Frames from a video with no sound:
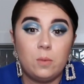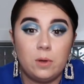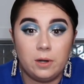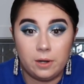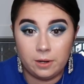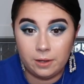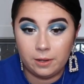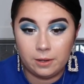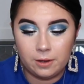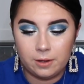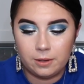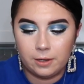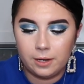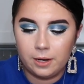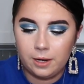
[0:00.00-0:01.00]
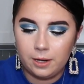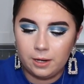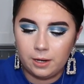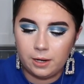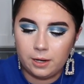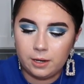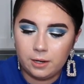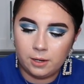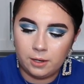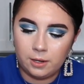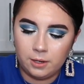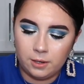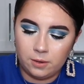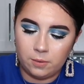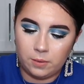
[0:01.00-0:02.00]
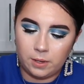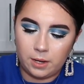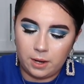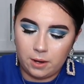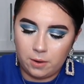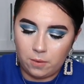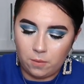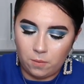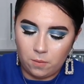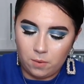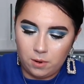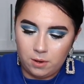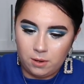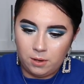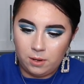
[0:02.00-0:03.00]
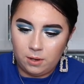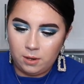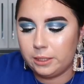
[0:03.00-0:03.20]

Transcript: wanted it, y'all are getting it. We got one,